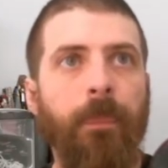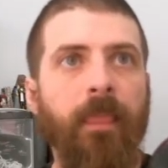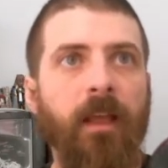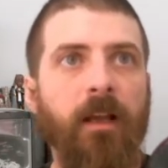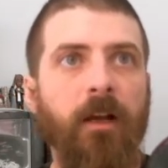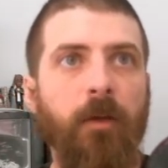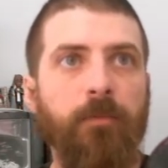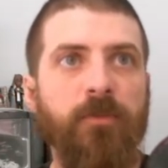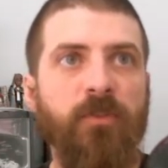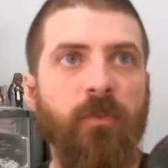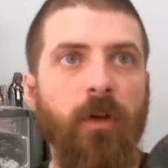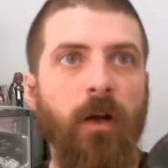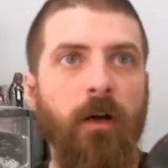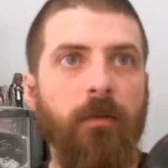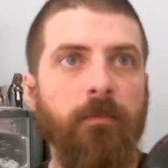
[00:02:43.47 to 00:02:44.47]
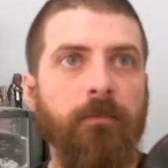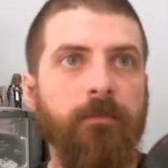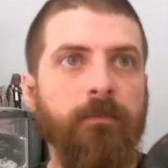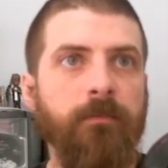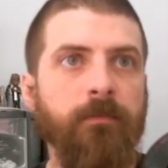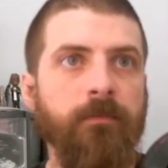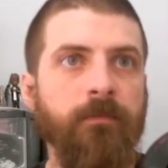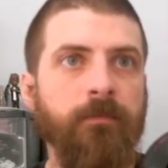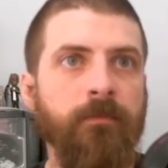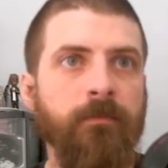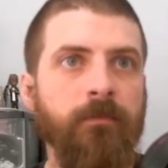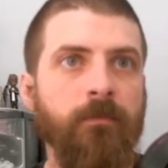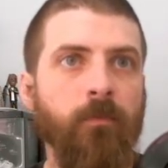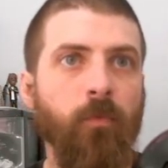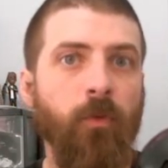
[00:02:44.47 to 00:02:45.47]
comes from
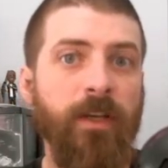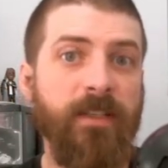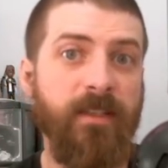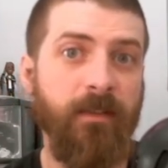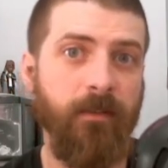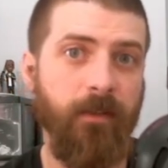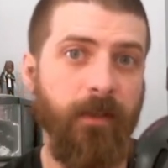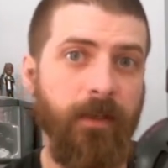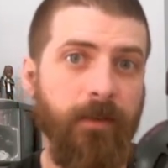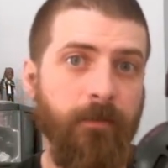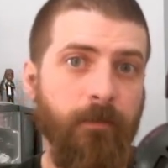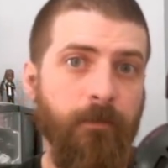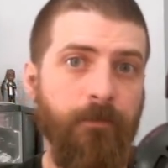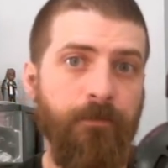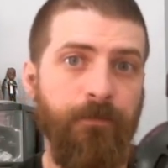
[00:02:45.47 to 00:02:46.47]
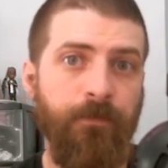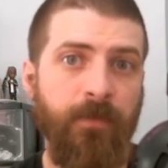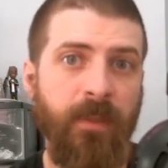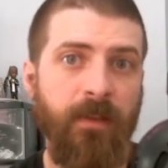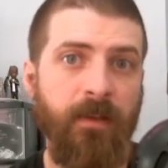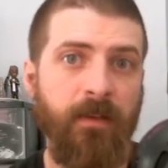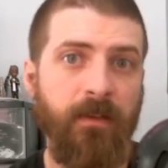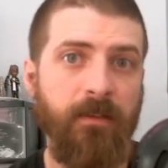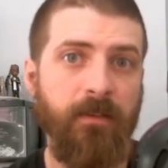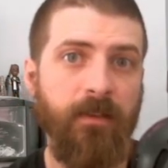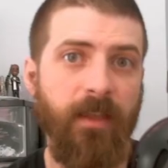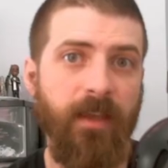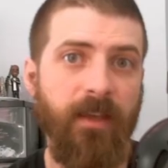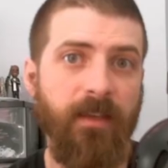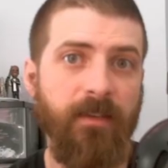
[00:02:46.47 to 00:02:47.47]
recently
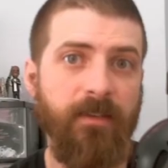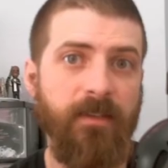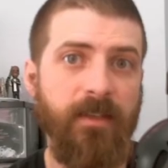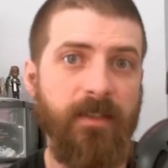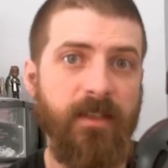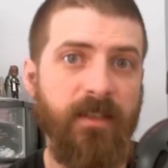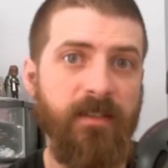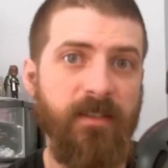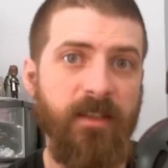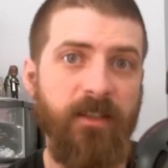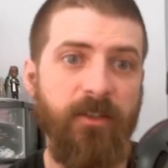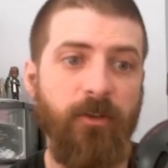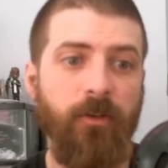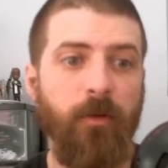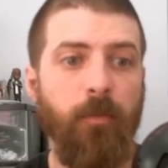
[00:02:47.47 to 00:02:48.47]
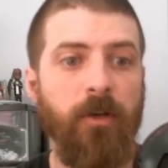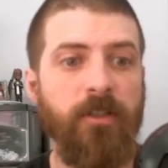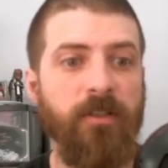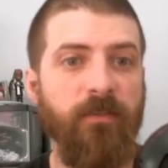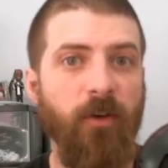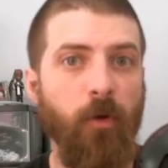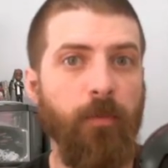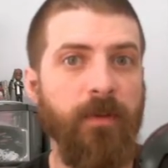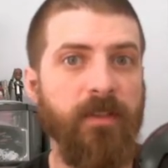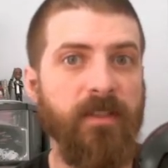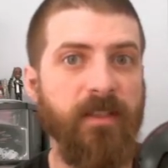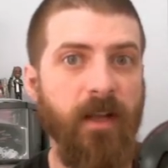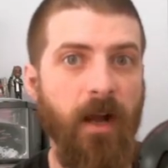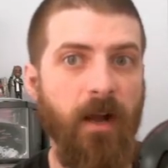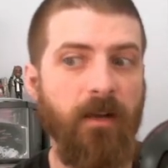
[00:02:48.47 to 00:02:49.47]
they discontinued a bunch of open
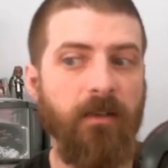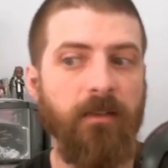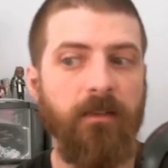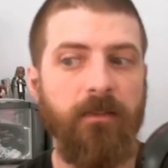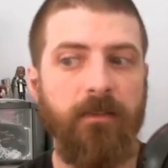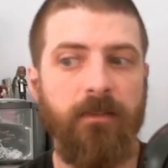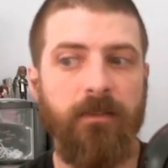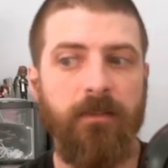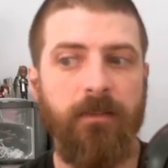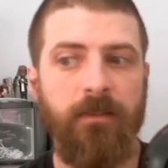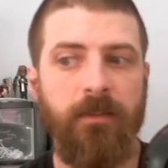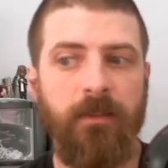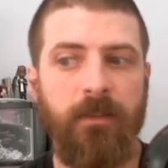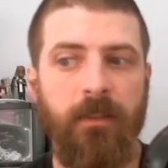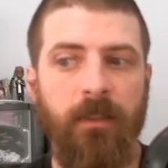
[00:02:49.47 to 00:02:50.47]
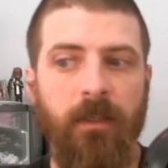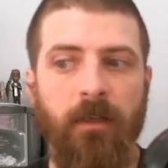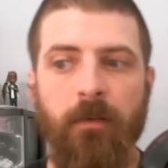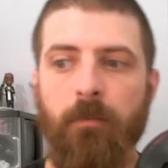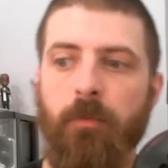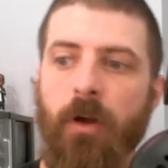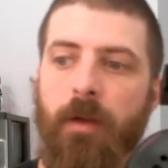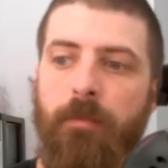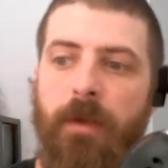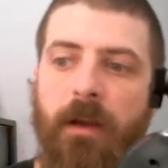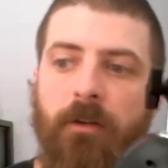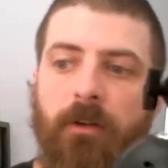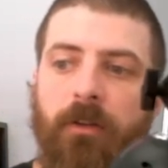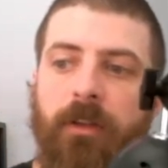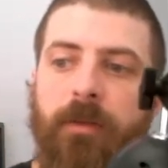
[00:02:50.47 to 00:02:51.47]
stock,
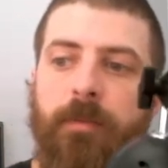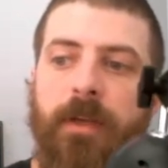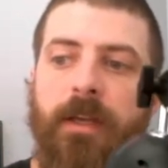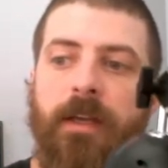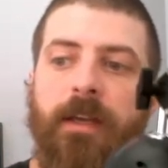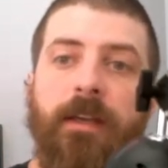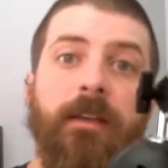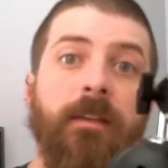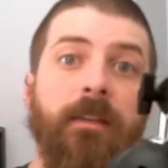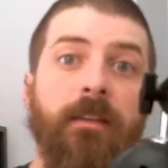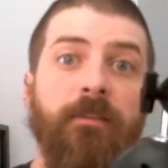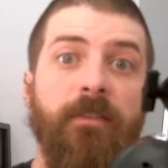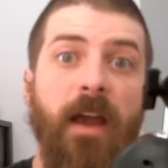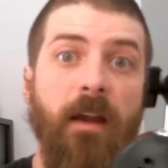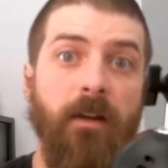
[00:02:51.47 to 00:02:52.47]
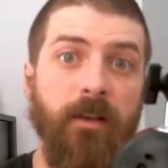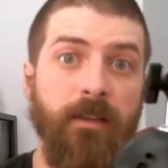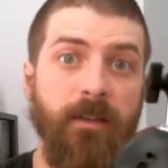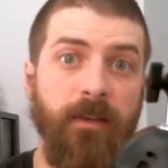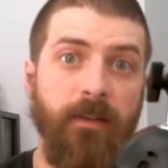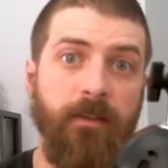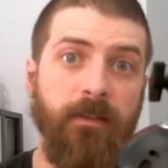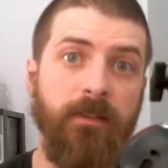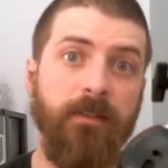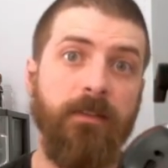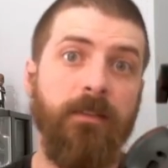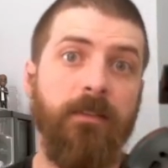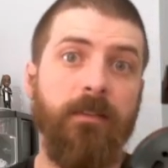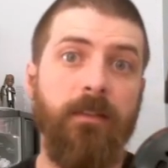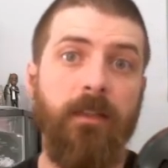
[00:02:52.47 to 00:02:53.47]
primarily being the Verithin
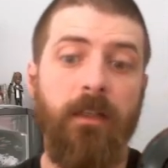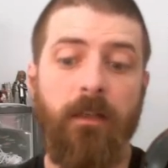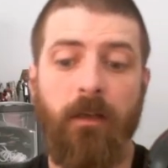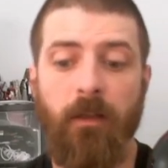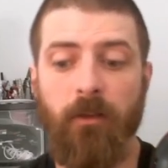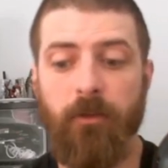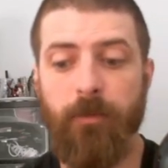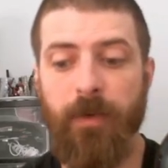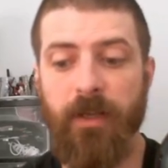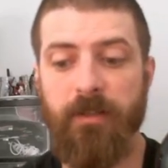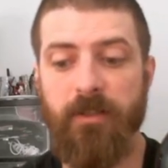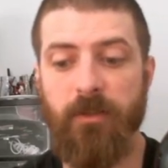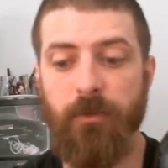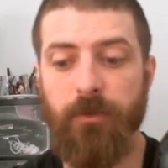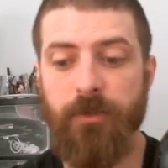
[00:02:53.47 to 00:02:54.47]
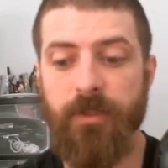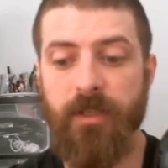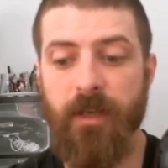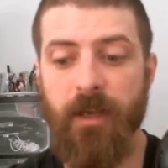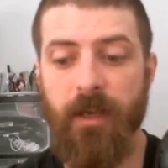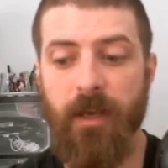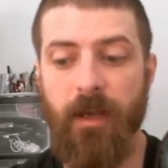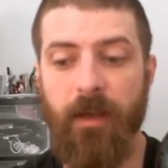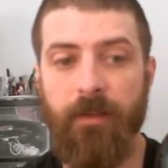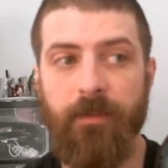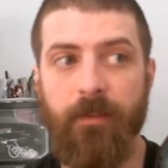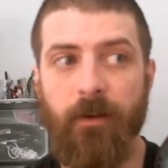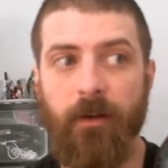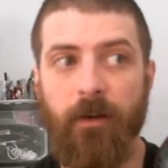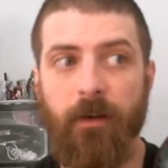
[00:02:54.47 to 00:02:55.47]
colored pencils and
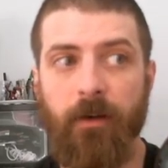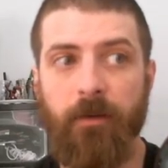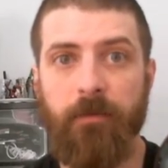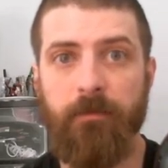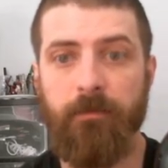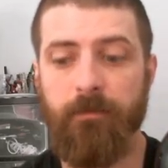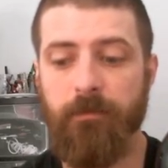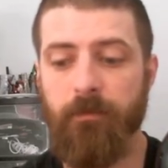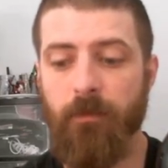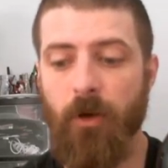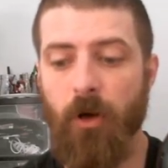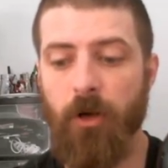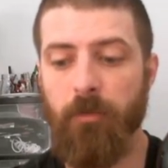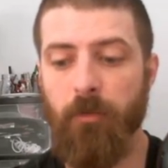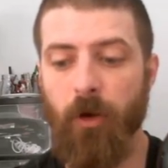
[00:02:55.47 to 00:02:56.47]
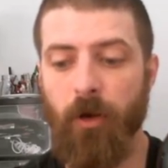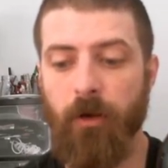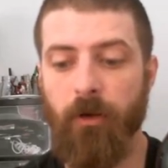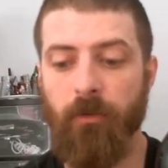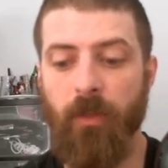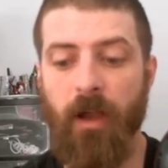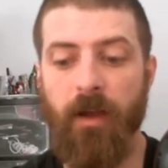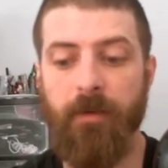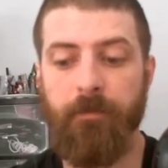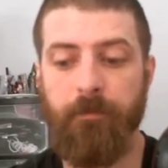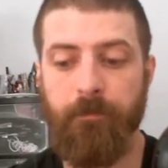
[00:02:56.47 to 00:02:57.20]
their art marker line.